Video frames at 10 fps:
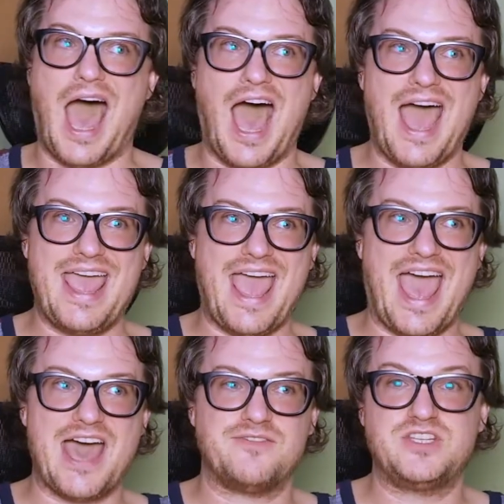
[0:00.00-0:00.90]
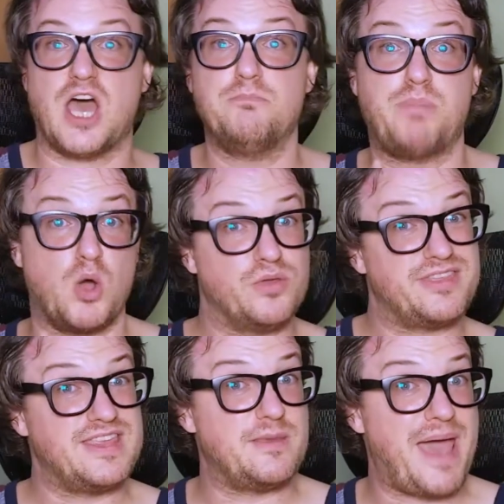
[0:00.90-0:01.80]
I have done
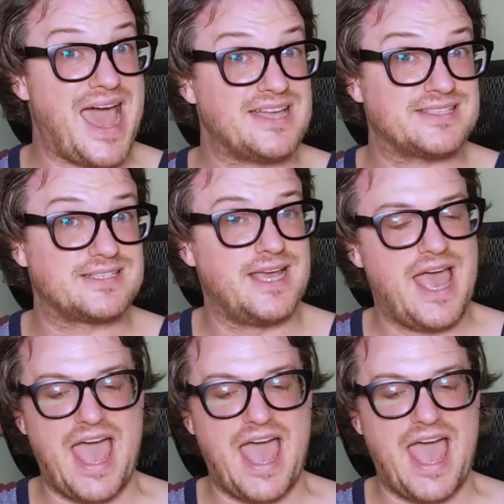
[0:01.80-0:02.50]
both in the past.